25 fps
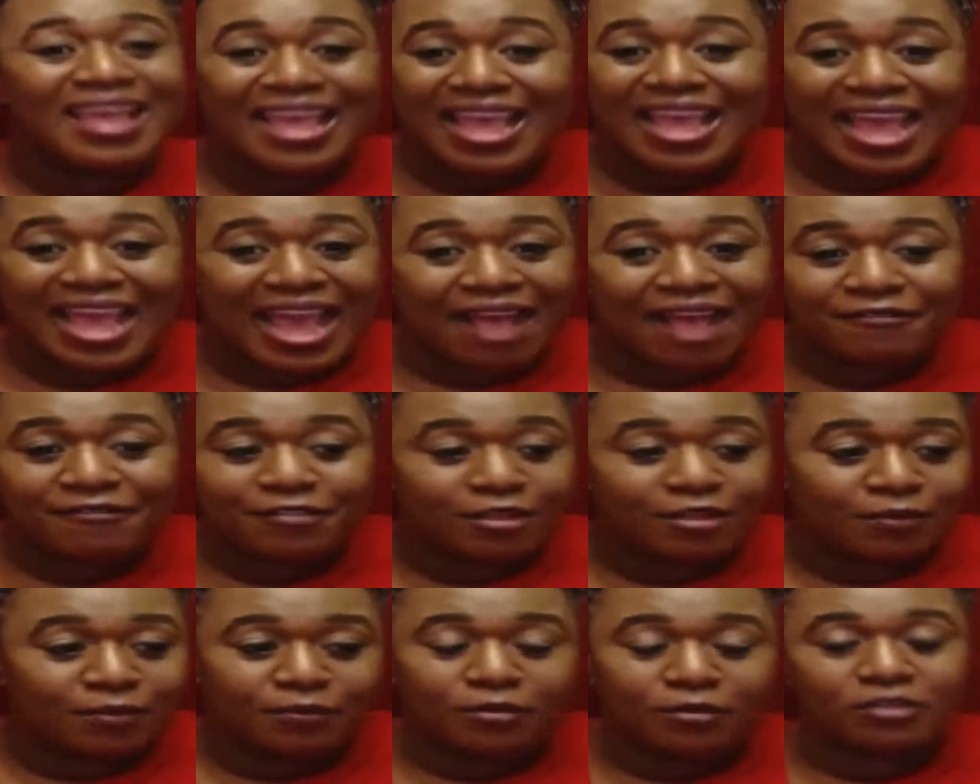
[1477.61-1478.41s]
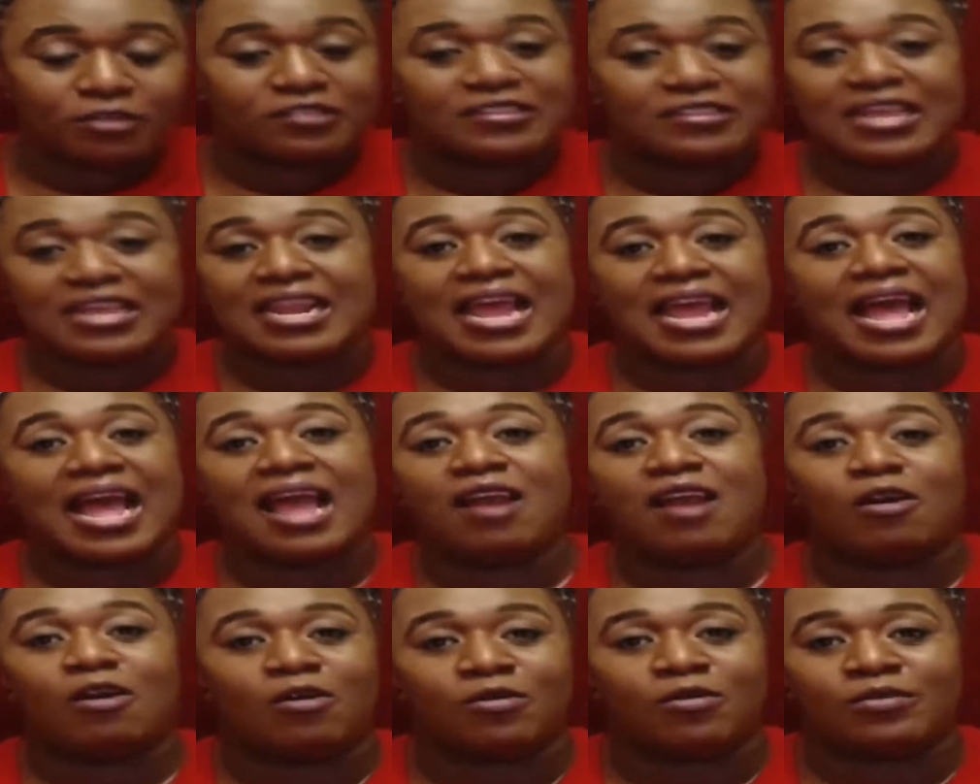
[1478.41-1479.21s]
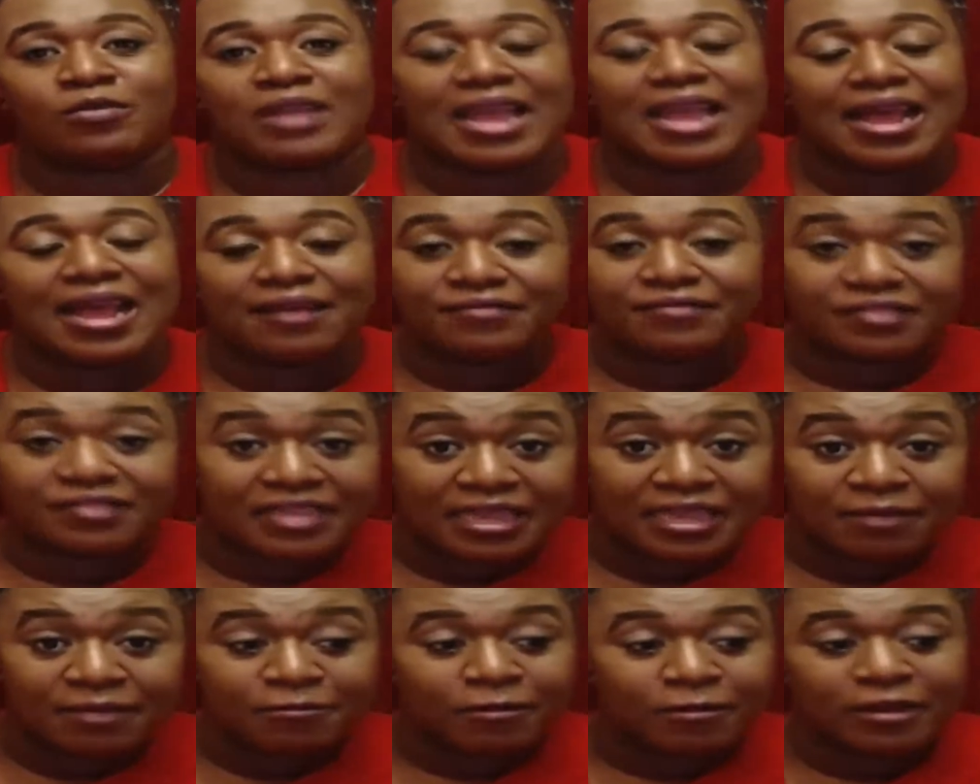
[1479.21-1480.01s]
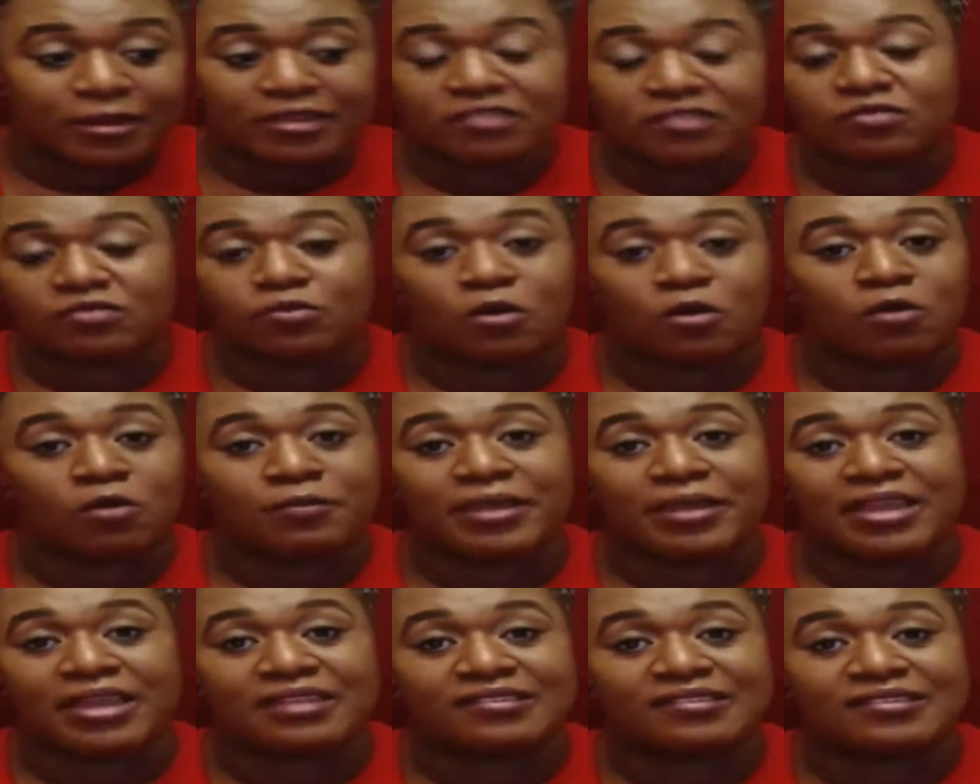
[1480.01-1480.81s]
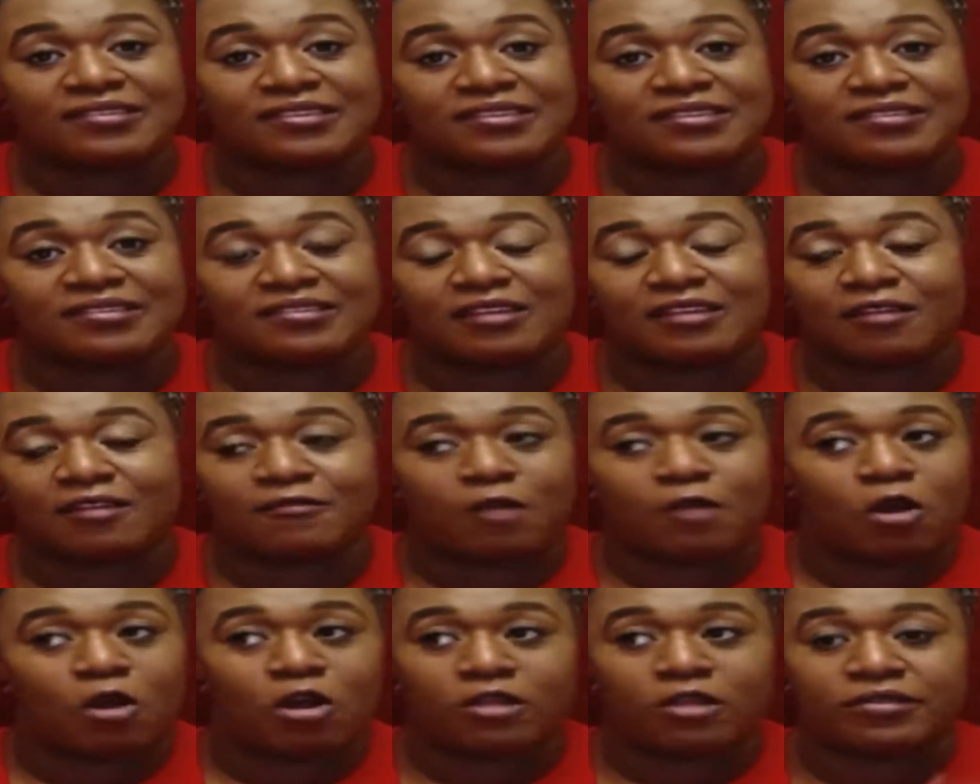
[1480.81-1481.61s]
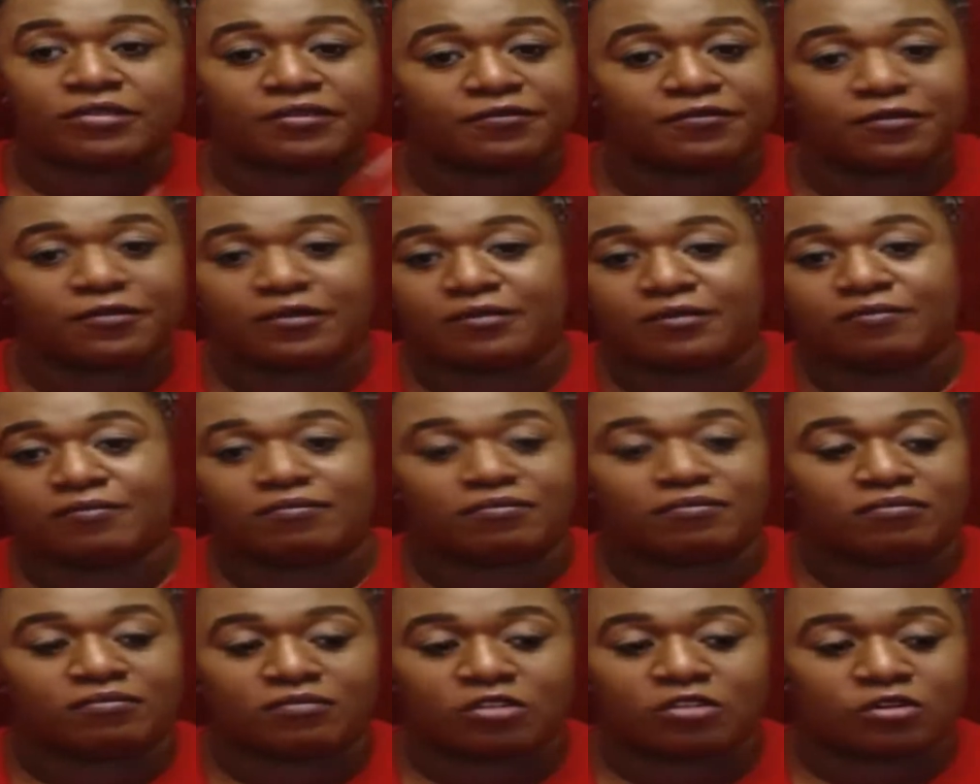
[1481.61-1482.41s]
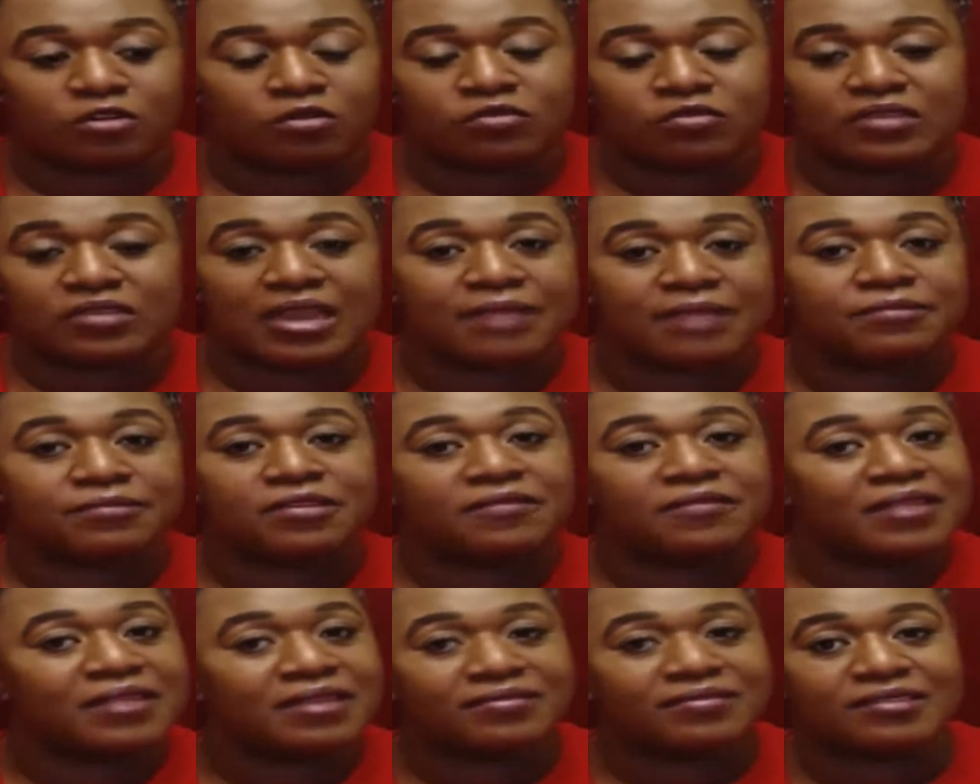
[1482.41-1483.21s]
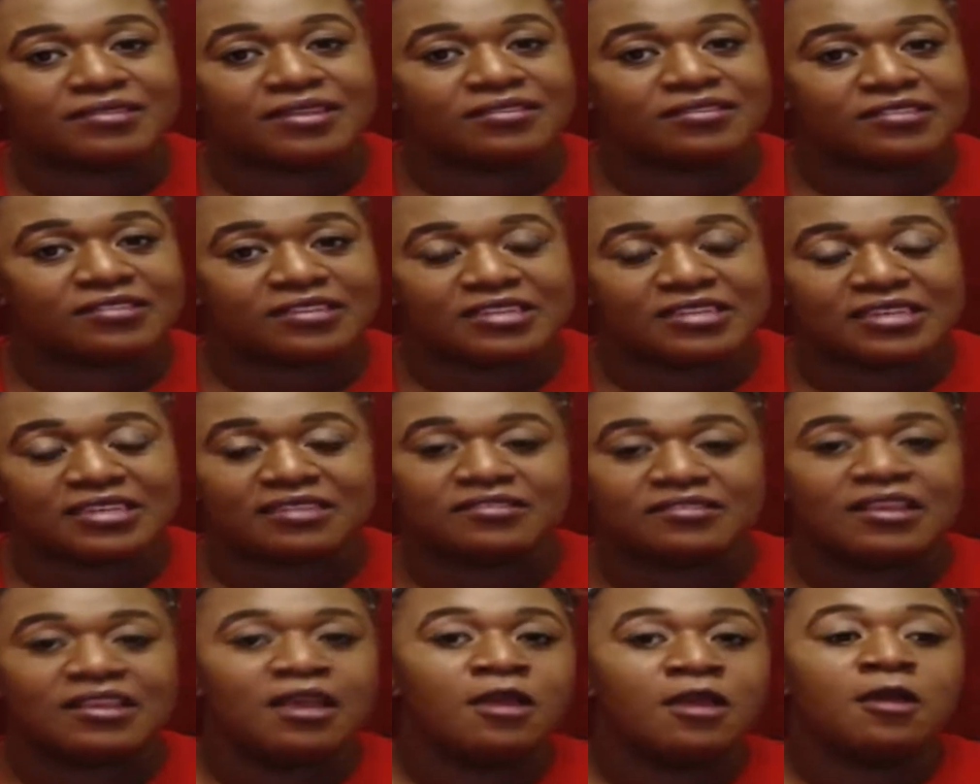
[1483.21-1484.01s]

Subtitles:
Half of the books that I own have same race romances of all different, types of ethnicities.